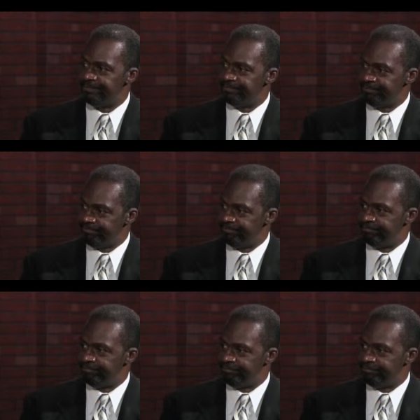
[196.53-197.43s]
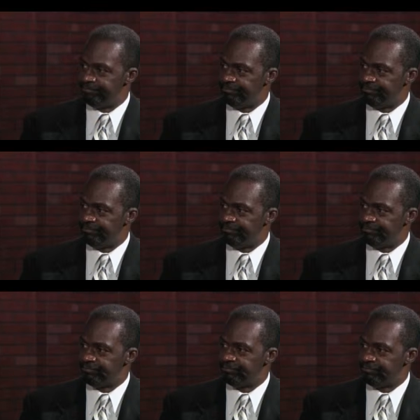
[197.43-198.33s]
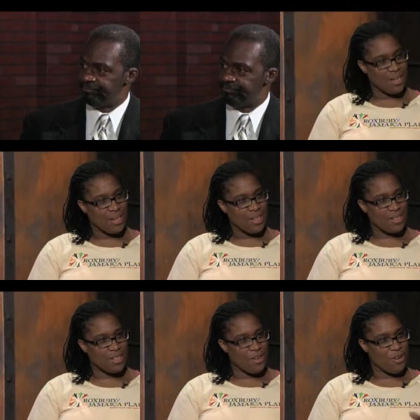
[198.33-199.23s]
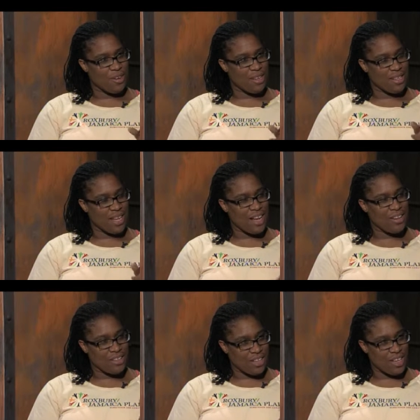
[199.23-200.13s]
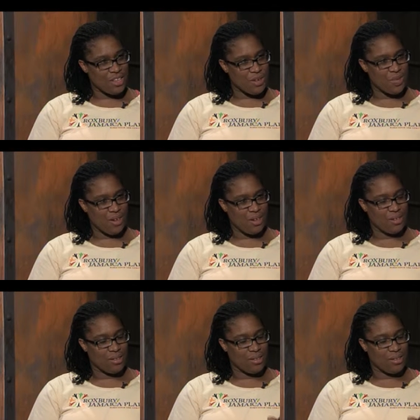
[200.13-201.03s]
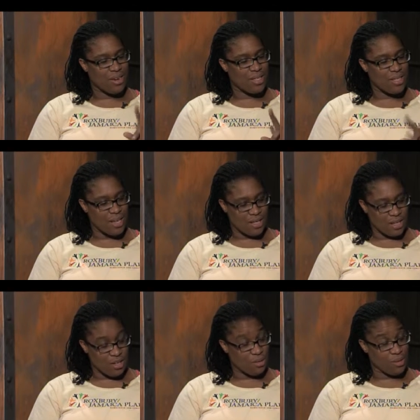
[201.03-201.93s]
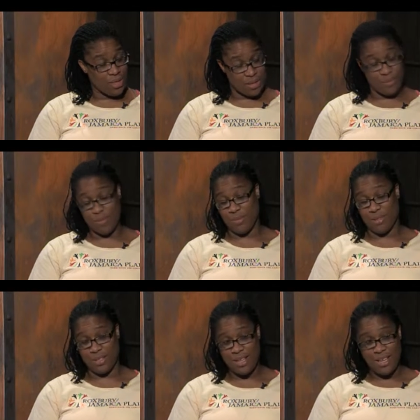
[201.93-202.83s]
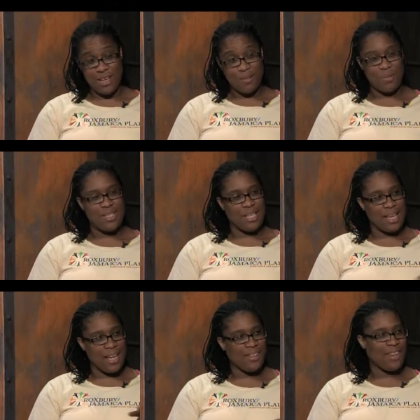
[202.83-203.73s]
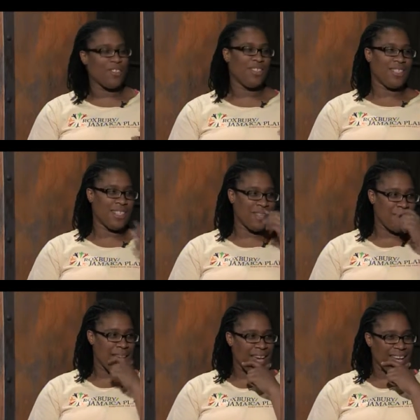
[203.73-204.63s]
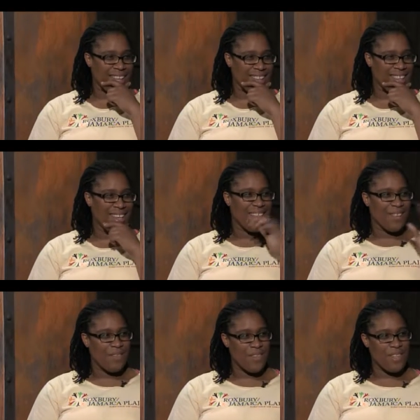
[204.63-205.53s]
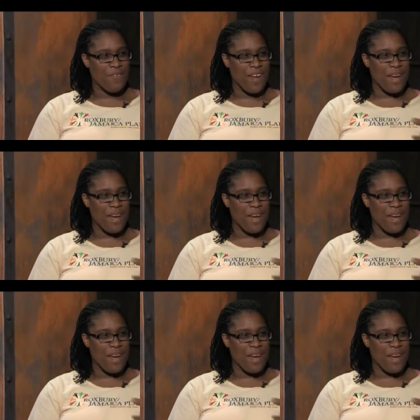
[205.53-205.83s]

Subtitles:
Wow, that's excellent work. So not only are you all long-standing coalition members, but together, I sort of did the math, 55